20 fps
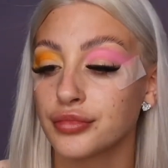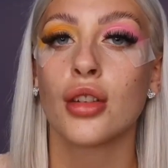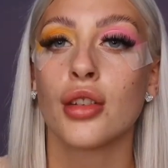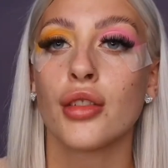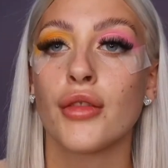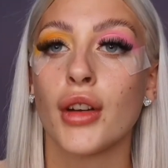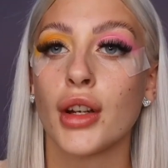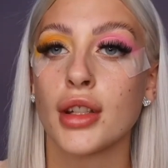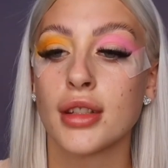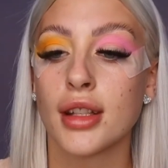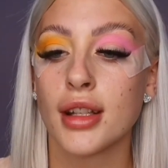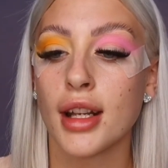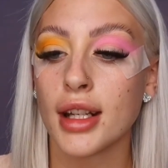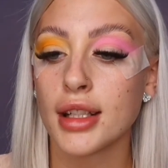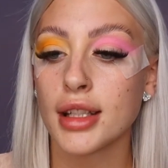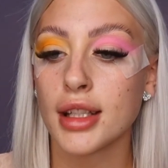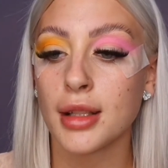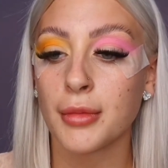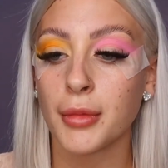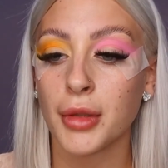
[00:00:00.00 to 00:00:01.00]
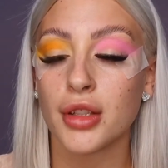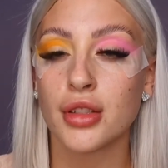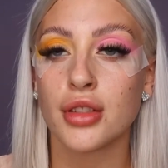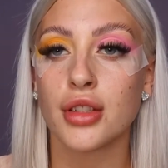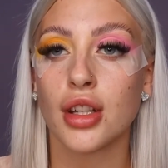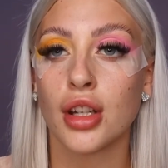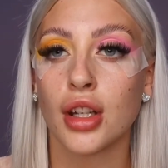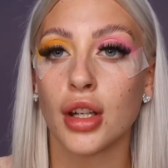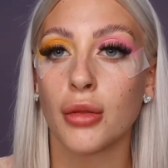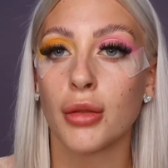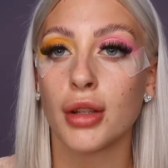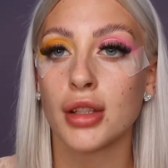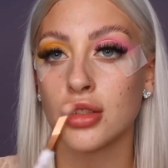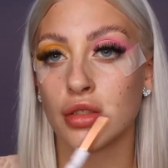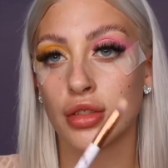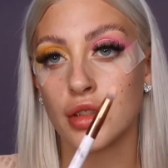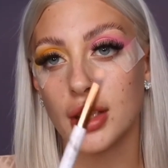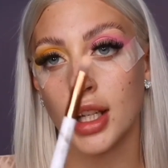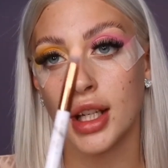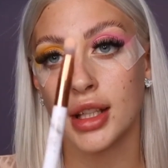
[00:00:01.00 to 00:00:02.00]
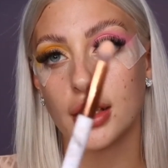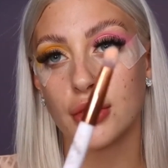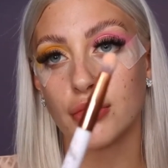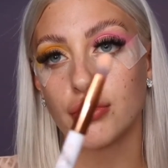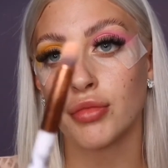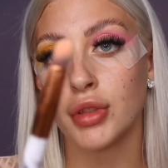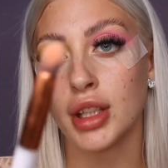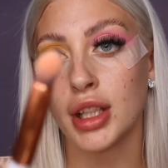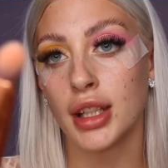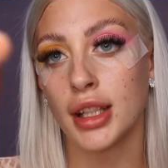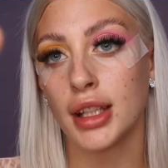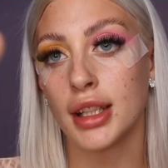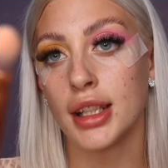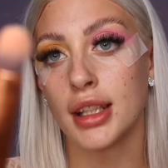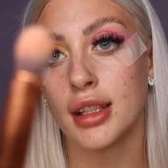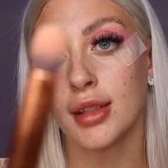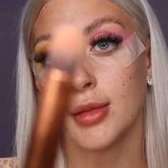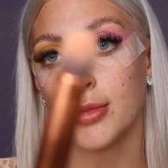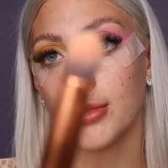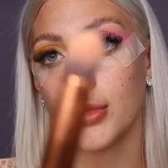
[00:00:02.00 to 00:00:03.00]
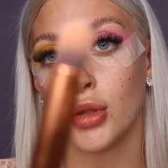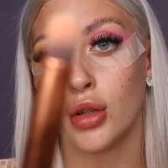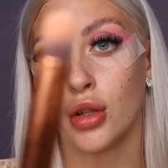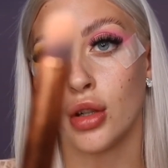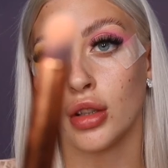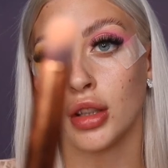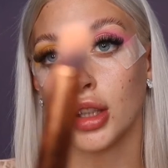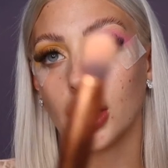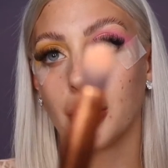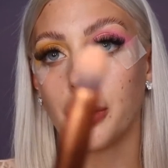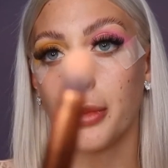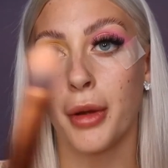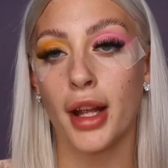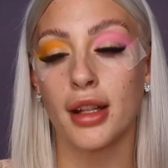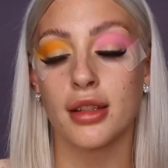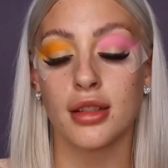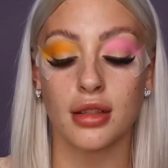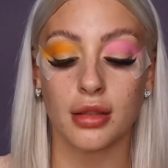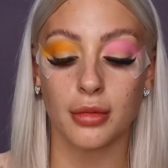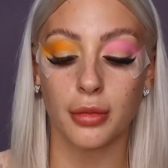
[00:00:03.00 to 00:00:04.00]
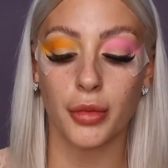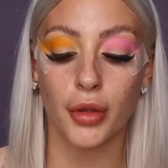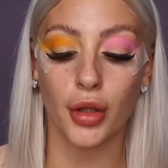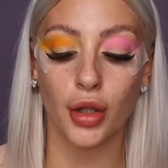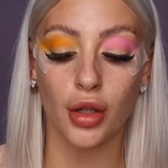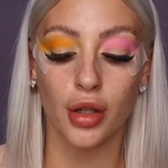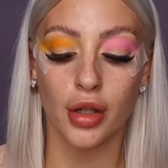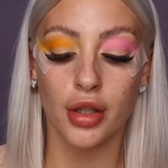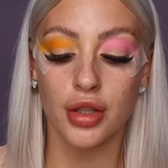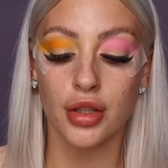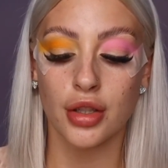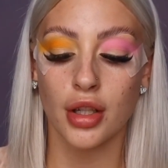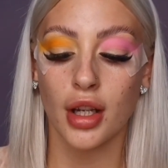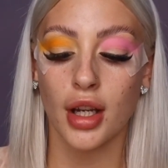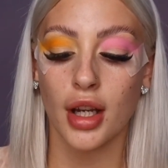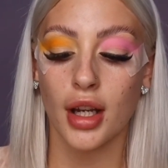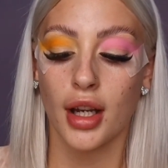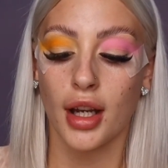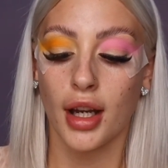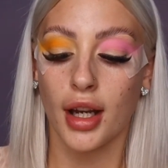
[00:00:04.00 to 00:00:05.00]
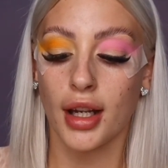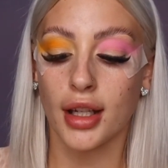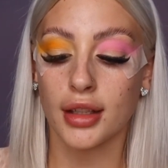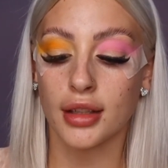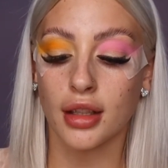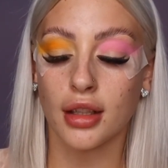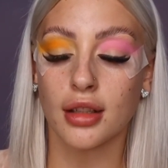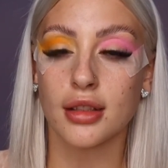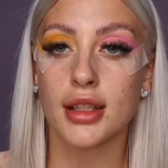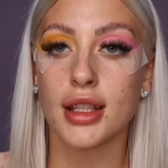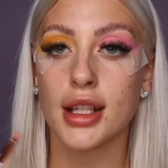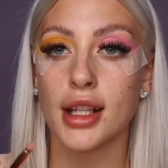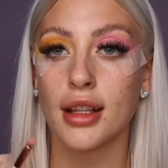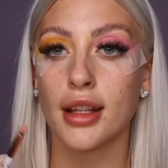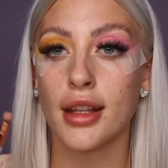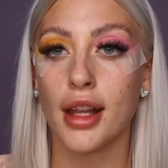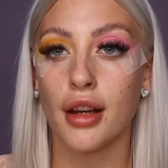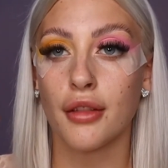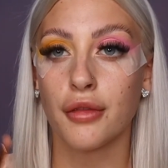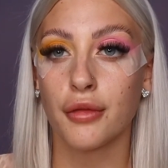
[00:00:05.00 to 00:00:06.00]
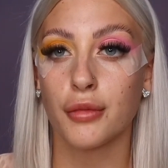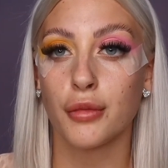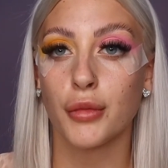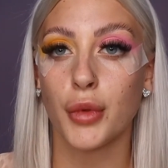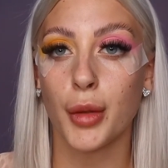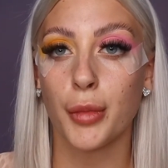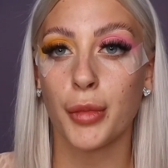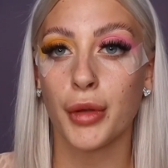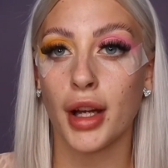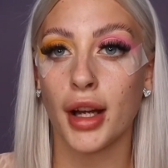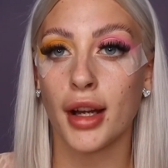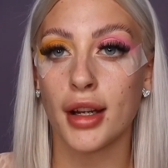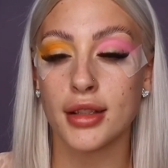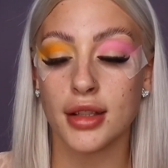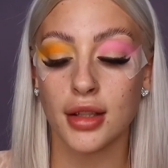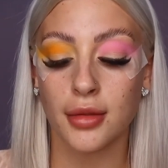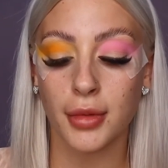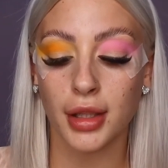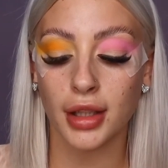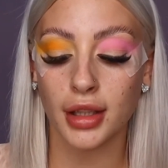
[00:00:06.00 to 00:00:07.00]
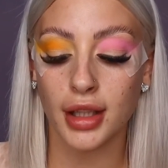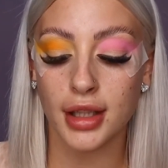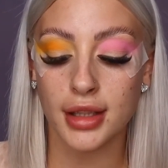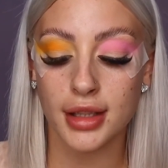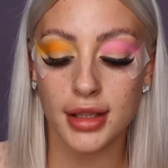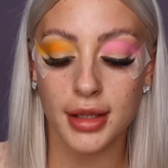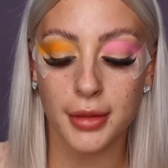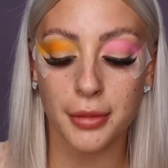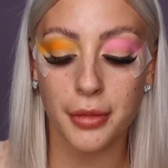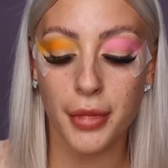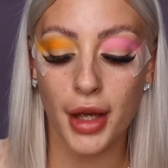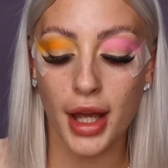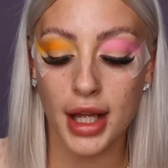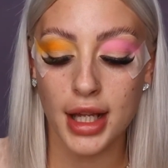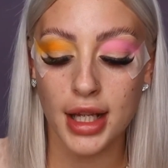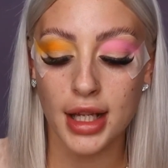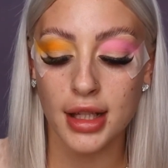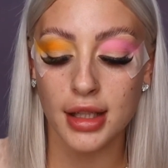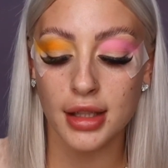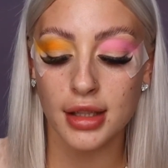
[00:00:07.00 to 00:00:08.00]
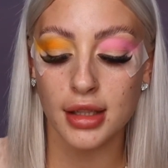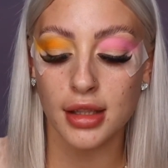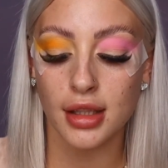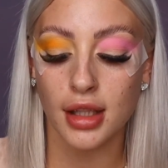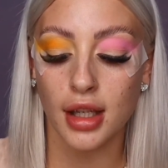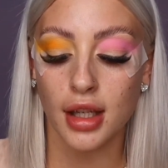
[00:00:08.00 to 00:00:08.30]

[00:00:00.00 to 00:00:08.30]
Right, so the next thing I'm going to do is just take this really small little pencil brush and the concealer that I've applied on my lid as a base.